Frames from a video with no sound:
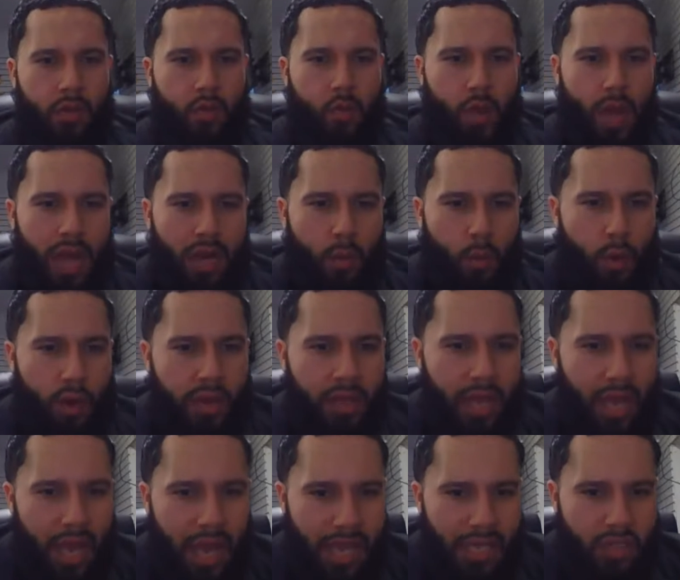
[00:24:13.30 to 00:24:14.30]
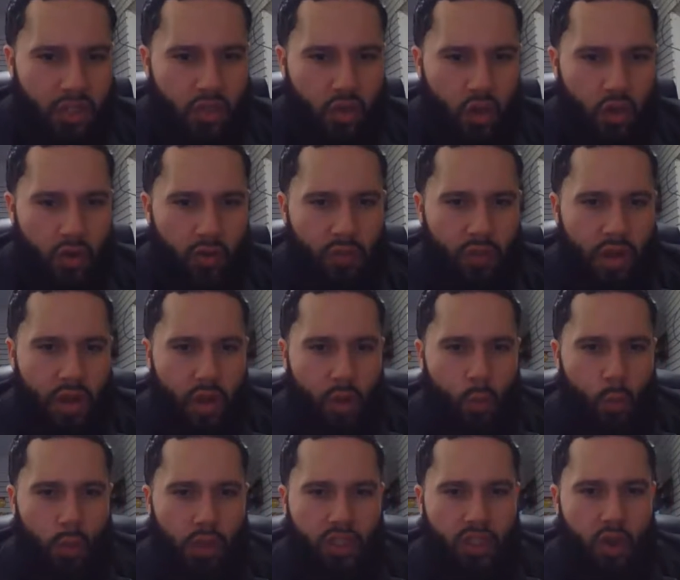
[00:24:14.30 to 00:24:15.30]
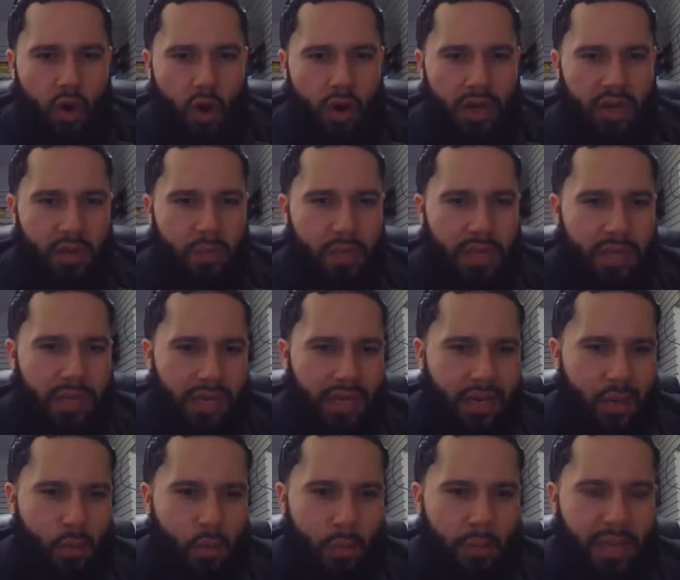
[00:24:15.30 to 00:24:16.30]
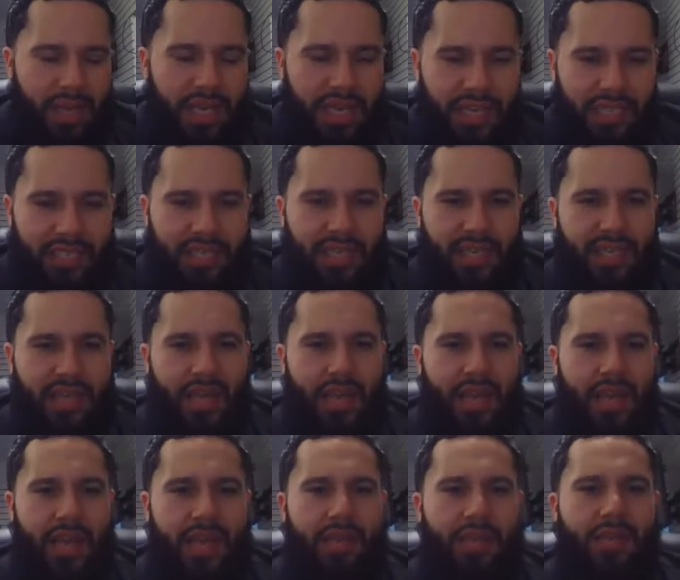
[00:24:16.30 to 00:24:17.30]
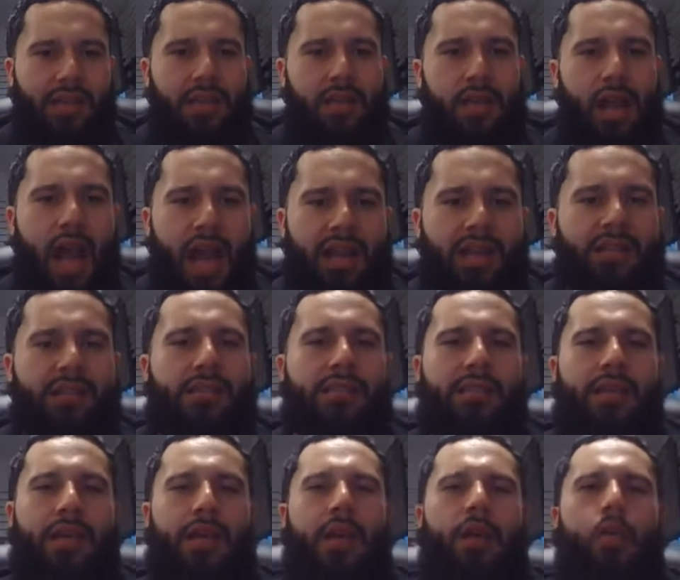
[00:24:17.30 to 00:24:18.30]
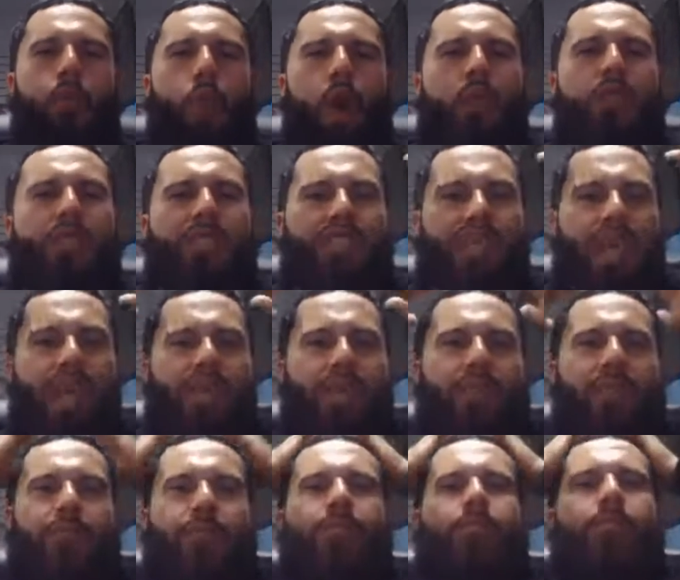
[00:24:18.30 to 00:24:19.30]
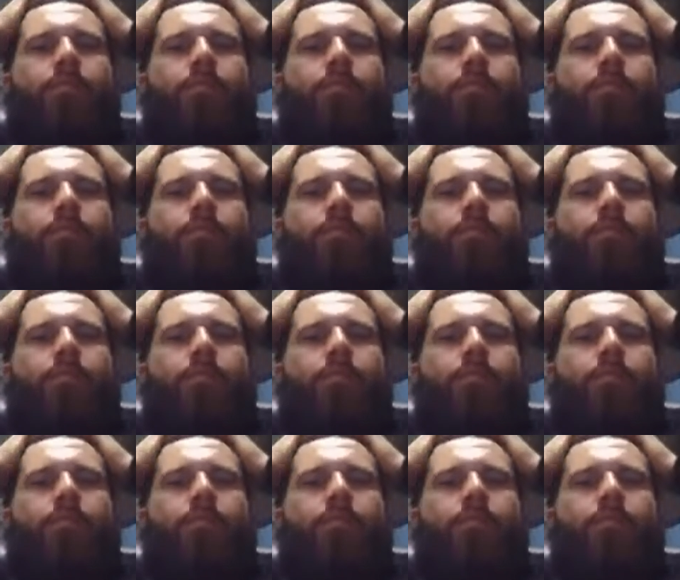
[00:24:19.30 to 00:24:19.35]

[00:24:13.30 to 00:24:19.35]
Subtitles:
You got to work your ass off. What's hard in the beginning will be easy in the end. Collins, well said.